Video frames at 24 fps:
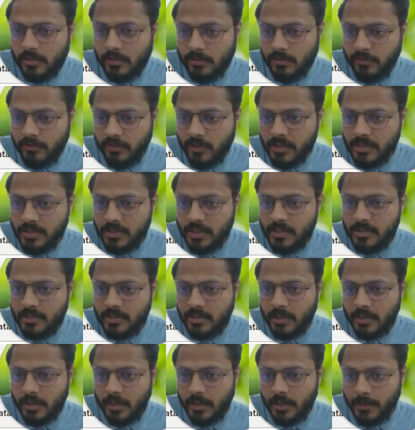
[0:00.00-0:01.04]
First is,
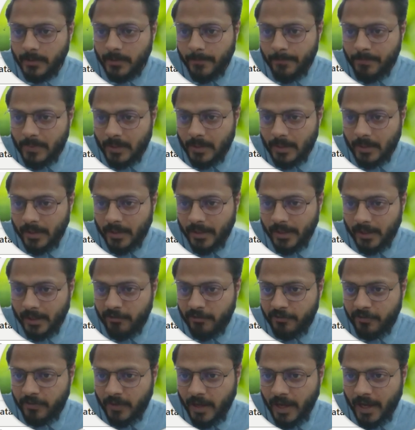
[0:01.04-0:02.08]

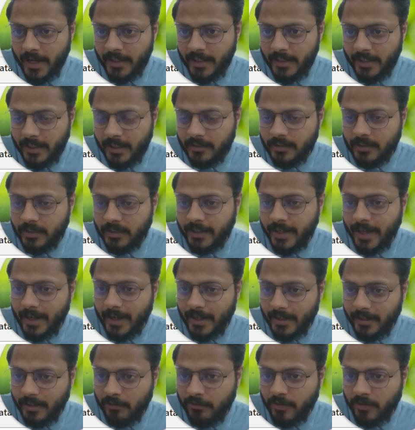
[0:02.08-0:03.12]
if I take the
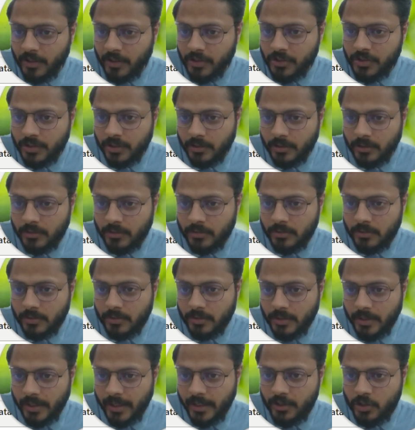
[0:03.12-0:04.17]
calendar function,
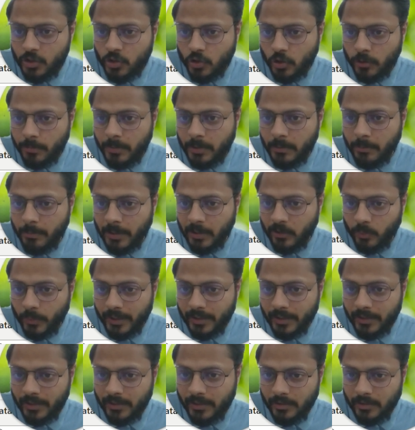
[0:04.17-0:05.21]
it should be
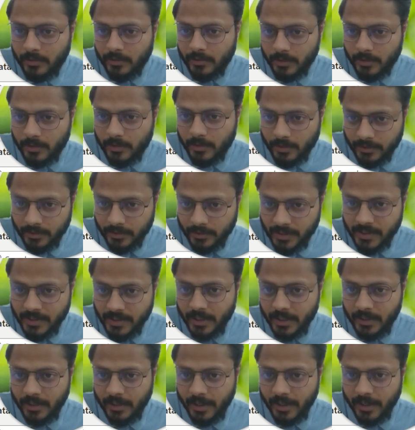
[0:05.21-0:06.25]
between this
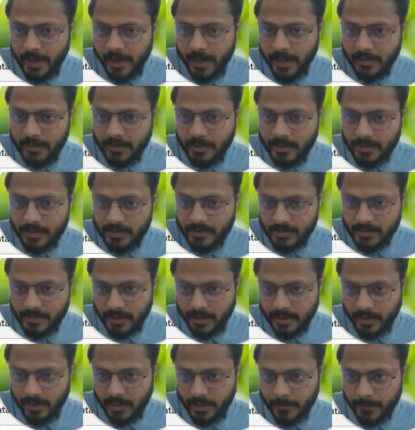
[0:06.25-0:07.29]
date and this date.